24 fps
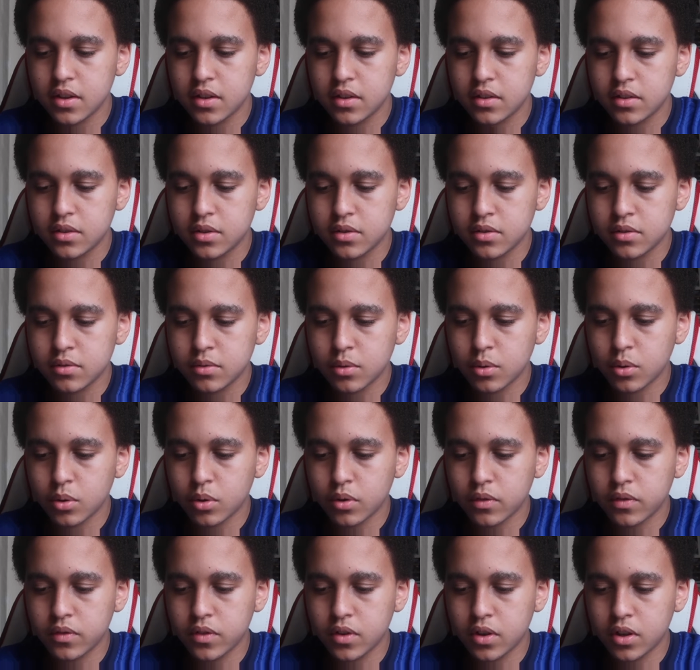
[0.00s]
to
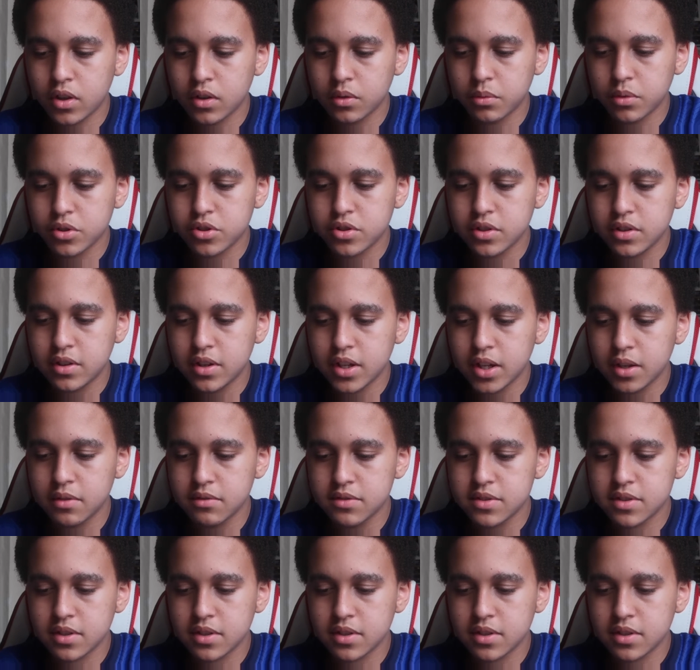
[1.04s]
awful, which includes